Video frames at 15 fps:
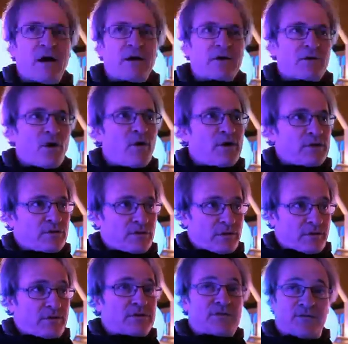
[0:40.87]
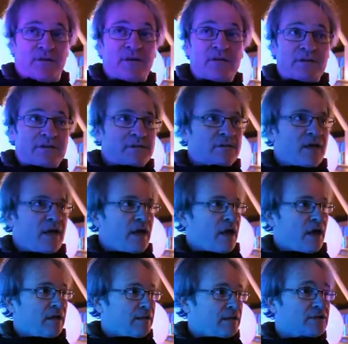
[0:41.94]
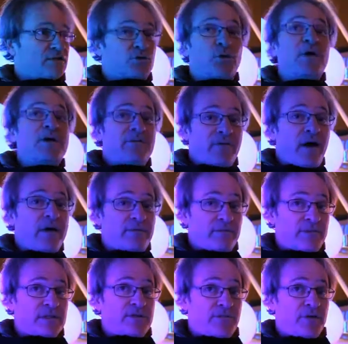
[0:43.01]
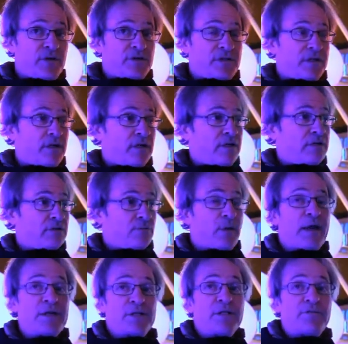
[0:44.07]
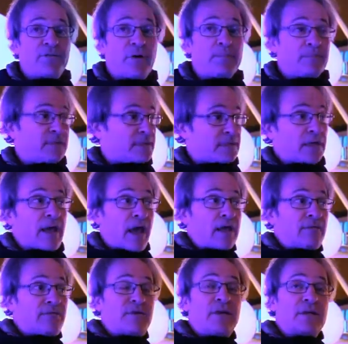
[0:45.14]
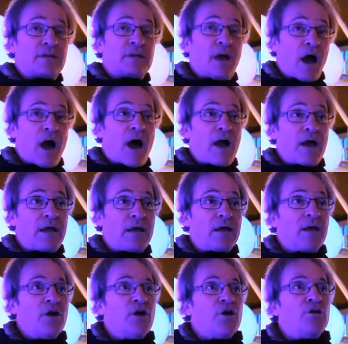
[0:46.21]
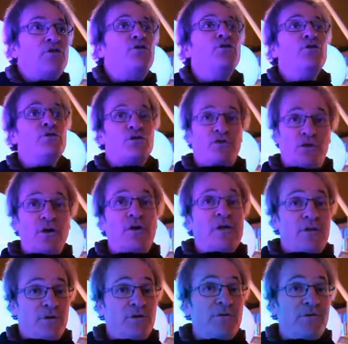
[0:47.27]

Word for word: go into the, the spheres. Uh, there's 25 of these spheres here, ranging from 8 feet high to 33